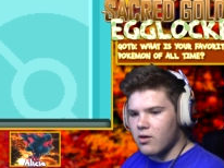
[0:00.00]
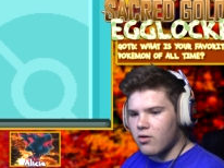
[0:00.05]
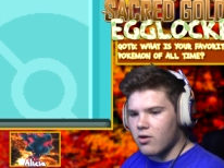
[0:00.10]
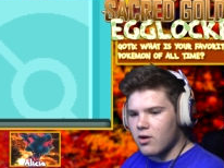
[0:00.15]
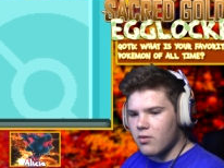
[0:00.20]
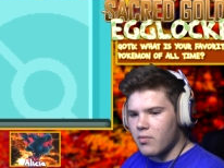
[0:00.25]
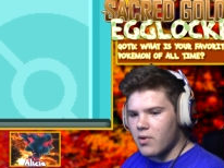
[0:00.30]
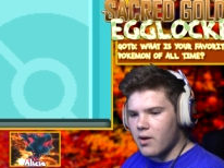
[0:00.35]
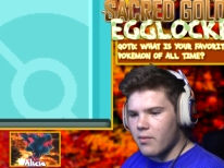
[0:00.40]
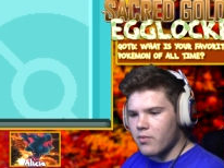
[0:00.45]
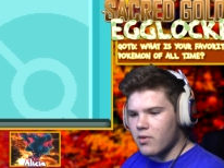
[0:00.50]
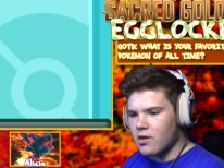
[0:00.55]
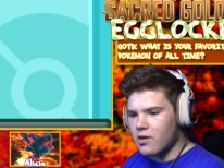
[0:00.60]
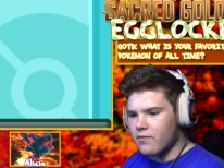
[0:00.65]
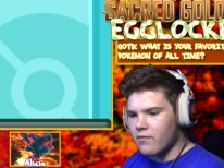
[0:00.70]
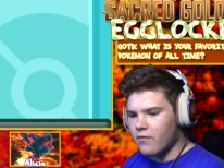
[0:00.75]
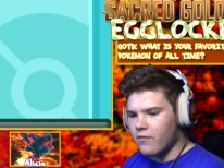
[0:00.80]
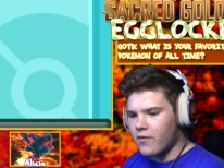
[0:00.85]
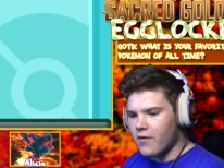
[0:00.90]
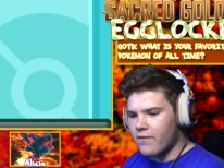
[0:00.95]
you're gonna be up to
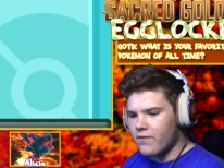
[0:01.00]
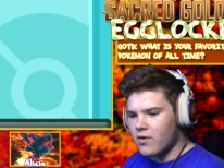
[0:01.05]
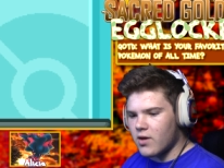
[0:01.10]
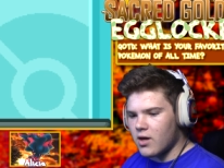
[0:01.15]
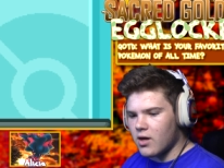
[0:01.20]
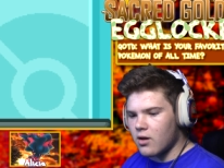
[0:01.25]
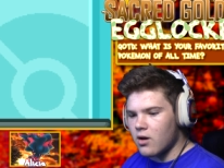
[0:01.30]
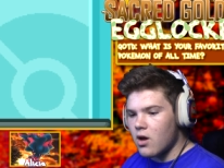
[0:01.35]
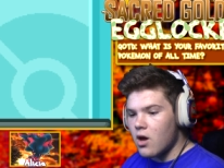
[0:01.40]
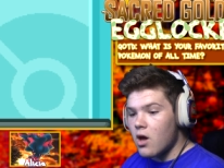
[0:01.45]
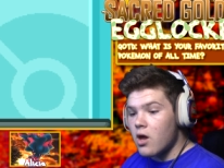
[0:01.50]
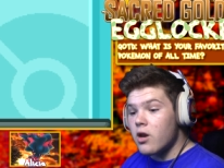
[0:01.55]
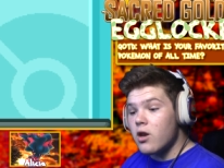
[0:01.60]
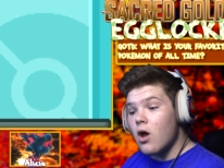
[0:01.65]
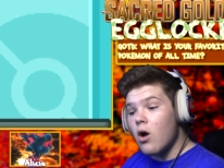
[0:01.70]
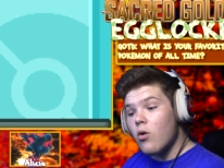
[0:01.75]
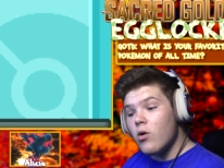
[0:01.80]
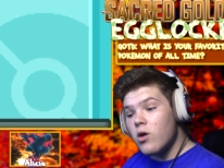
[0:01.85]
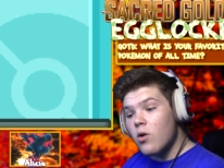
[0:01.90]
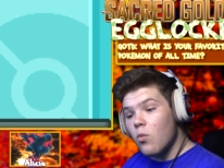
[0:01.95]
level 15.
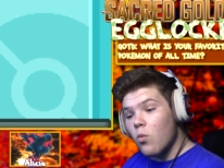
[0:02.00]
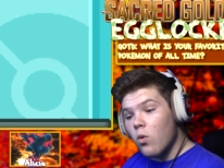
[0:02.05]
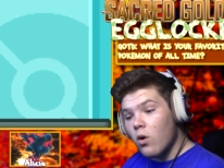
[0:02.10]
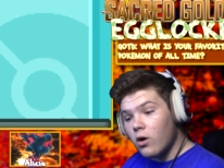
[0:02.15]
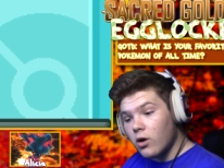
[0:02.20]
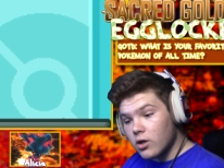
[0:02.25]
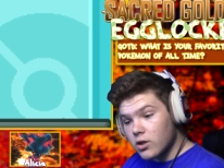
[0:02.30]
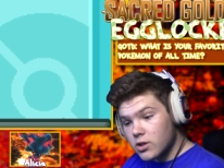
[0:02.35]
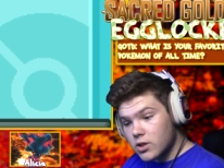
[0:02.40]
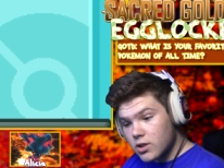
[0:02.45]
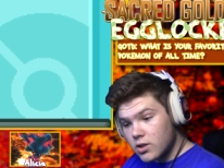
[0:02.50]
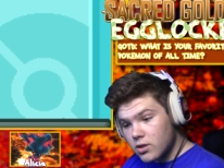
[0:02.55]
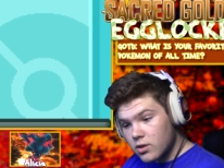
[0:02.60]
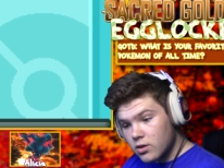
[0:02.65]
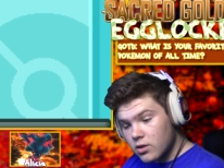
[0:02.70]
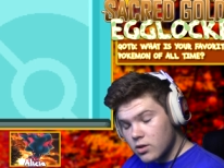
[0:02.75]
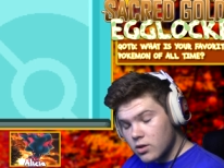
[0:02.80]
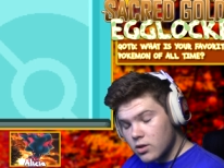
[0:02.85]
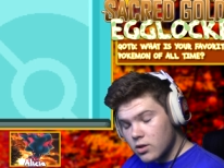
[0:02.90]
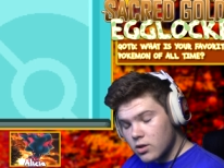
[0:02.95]
No, you weren't!
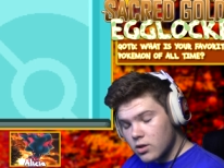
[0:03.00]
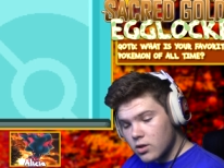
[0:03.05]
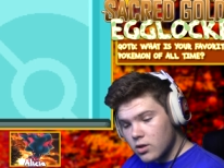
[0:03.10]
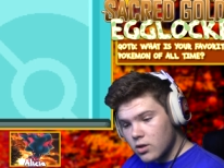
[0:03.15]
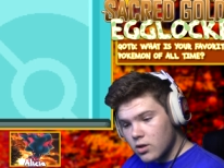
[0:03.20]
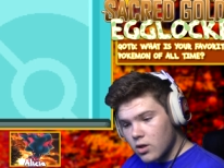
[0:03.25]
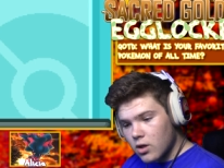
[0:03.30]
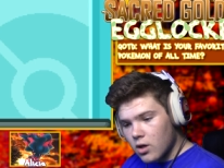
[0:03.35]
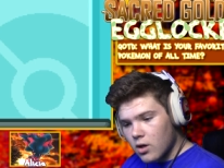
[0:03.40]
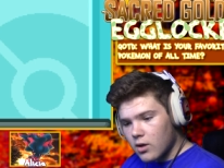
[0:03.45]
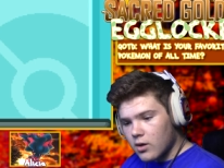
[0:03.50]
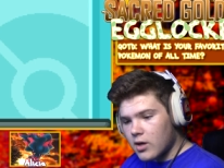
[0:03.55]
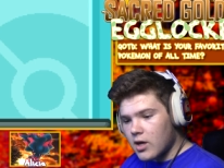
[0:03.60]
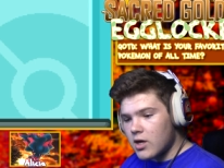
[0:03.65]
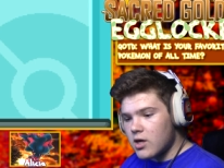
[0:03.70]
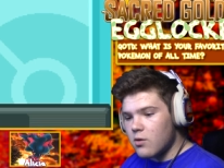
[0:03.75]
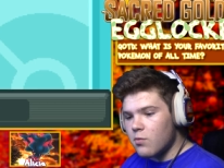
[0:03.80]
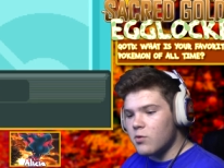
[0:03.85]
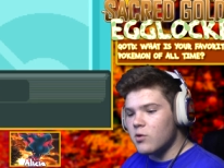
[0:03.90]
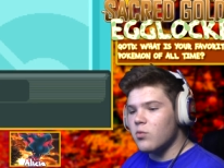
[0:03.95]
Okay,
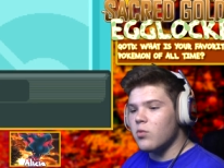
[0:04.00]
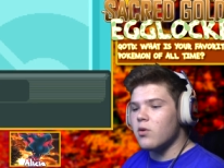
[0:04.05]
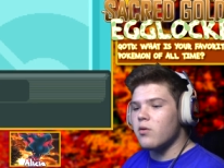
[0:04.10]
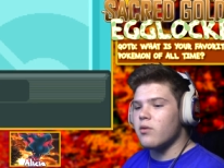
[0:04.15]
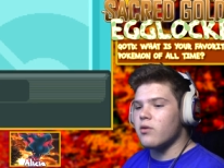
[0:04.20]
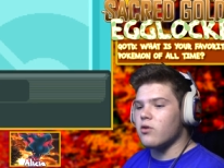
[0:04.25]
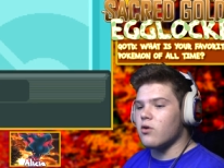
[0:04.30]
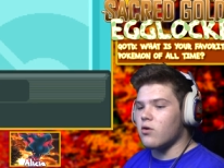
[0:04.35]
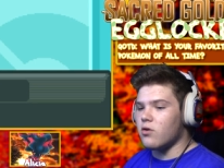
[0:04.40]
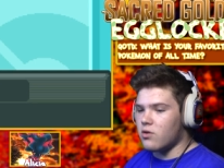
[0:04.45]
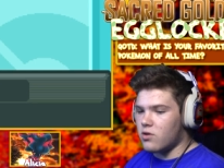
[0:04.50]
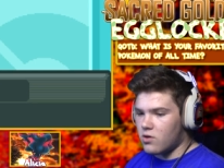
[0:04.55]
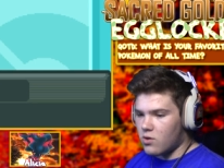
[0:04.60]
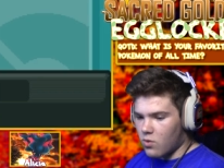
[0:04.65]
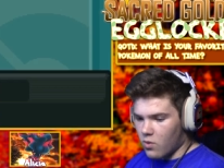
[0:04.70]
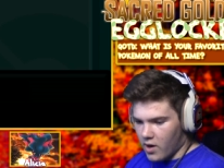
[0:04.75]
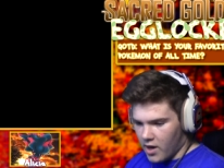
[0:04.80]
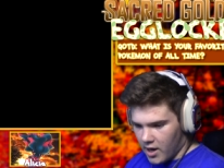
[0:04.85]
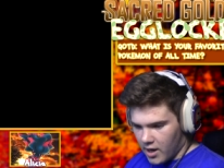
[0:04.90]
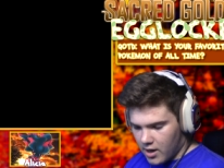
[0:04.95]
you were the one with
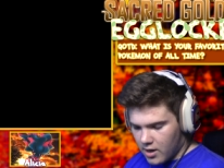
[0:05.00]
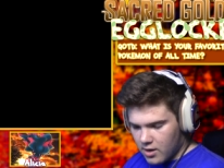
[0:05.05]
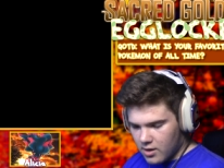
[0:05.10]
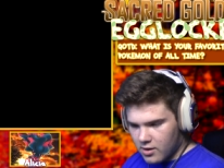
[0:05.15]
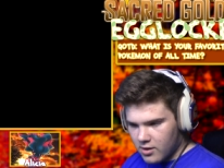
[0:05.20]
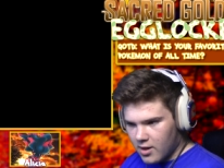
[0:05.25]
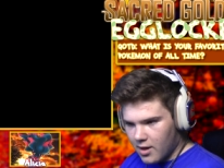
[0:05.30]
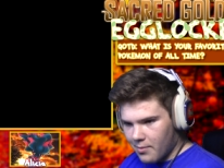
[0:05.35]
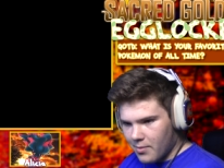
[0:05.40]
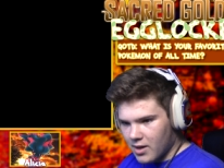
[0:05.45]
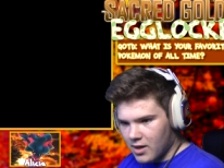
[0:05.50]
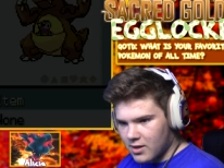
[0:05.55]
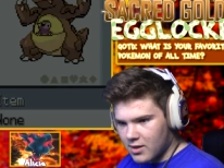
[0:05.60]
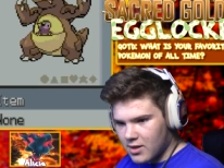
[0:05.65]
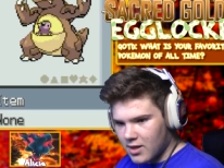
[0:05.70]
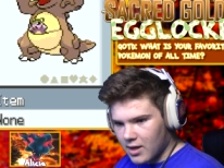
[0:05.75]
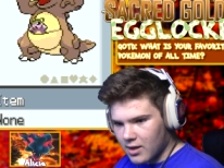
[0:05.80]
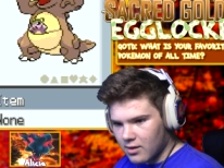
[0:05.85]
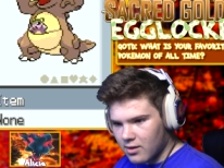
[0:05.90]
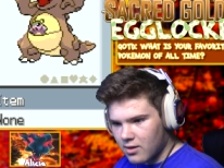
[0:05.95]
Earthquake. That makes
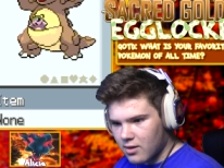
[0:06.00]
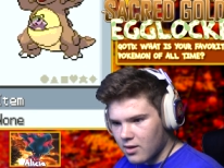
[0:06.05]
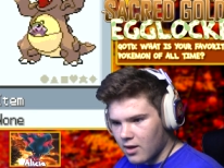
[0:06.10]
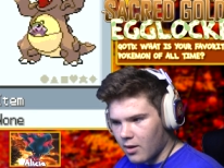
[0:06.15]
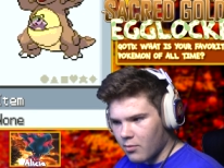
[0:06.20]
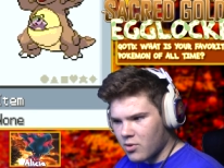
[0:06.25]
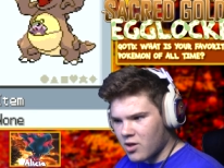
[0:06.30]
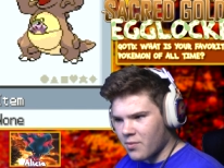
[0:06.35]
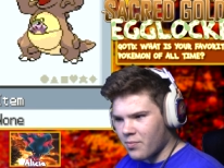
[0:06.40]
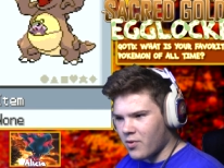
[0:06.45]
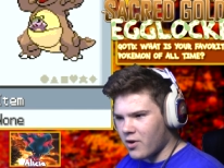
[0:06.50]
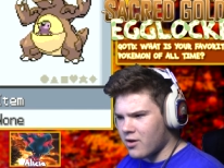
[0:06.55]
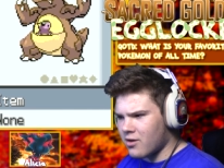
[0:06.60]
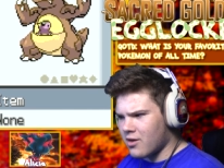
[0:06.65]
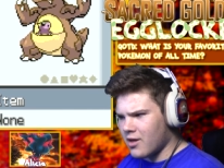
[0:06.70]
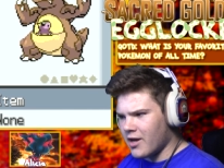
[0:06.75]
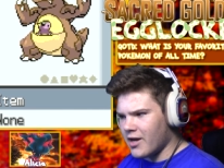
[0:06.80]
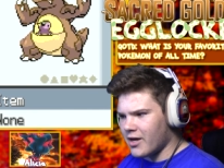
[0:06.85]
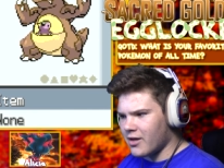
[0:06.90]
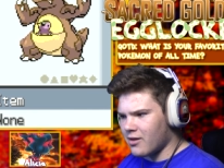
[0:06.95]
sense. I'm surprised
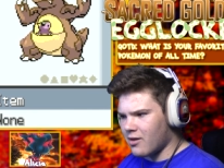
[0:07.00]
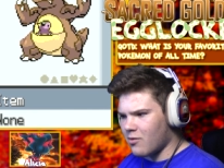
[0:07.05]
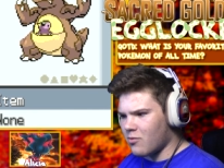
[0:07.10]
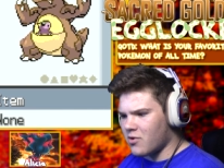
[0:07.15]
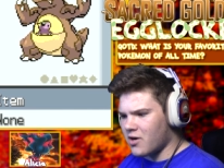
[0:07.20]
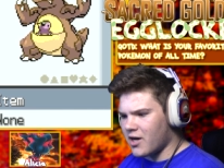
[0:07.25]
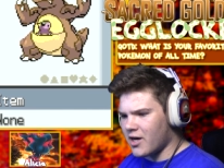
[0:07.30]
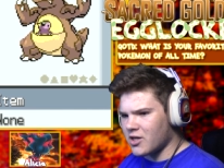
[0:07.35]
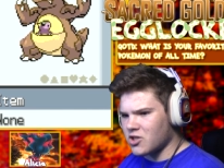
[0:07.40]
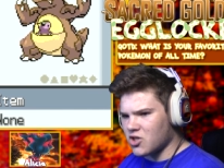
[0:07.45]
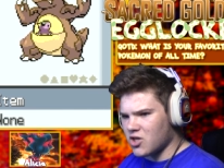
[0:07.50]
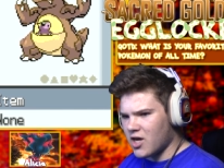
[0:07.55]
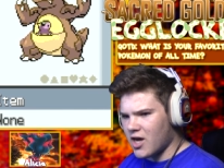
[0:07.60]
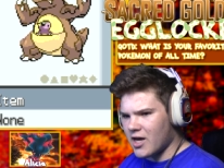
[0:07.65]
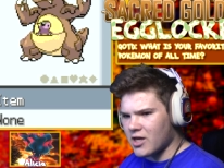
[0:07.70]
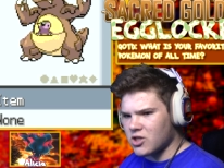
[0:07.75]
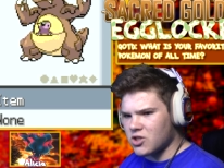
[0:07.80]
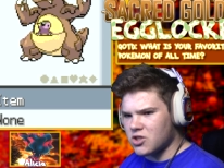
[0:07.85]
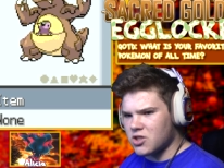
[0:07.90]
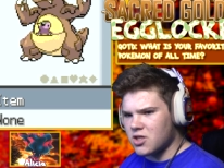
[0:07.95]
that that one actually
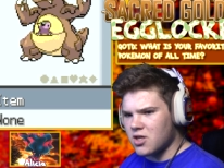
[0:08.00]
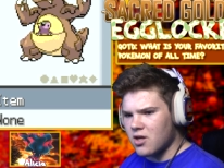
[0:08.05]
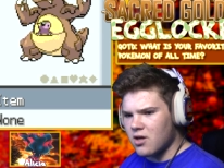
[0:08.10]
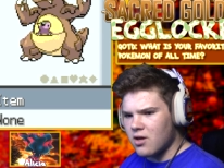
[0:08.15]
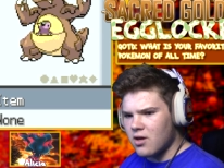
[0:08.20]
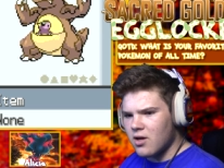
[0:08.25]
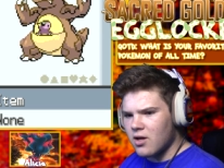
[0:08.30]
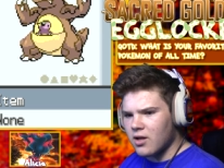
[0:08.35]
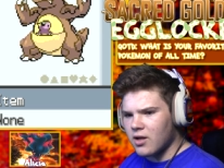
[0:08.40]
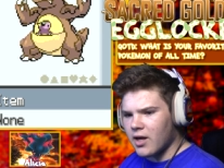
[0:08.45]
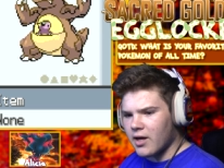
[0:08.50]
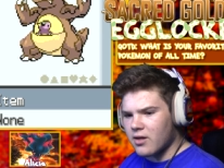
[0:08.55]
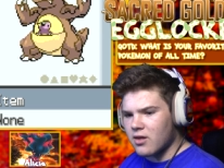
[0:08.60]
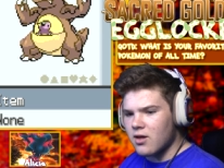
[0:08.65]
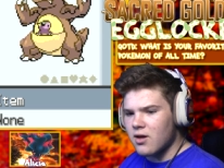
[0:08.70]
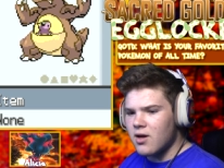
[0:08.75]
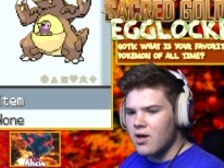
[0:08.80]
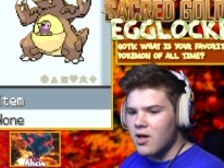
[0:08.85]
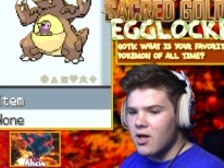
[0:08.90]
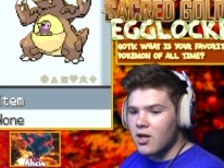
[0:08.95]
hatched last.
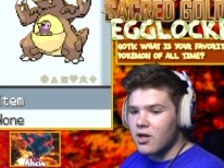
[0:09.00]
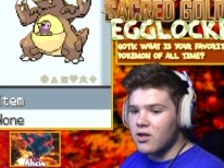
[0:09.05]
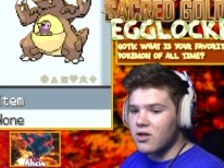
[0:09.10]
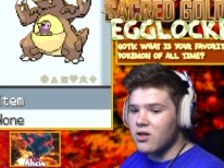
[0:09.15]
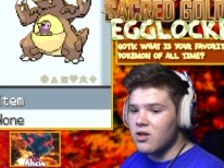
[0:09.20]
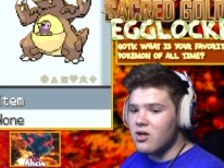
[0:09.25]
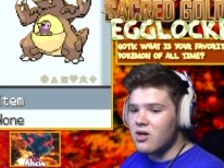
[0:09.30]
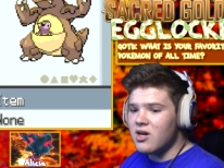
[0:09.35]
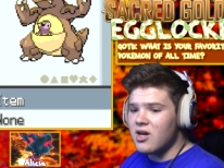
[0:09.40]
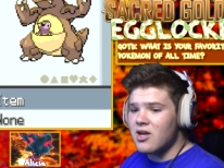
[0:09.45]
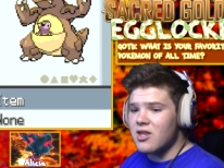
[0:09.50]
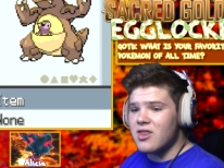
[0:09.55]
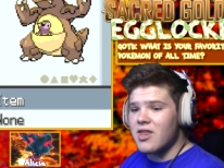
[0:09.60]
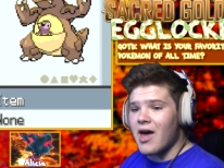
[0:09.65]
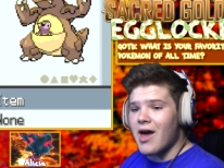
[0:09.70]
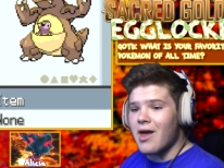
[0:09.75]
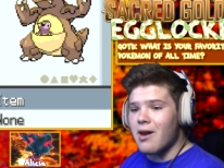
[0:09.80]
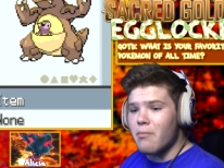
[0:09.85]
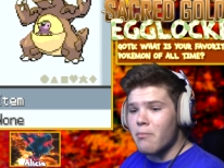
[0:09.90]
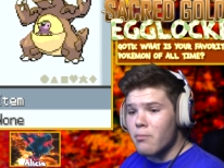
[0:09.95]
Look at
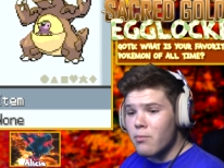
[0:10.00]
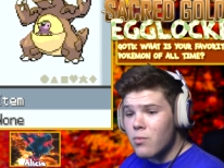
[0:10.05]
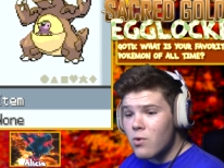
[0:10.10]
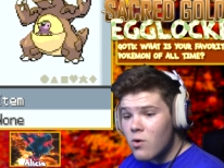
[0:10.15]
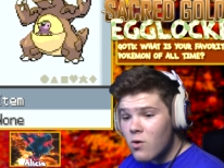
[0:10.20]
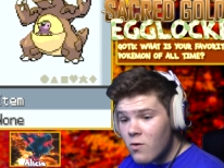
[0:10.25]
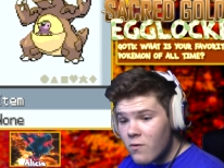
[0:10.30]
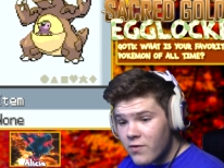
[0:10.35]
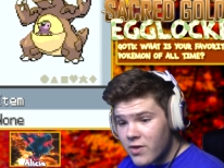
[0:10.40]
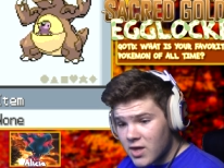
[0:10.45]
that move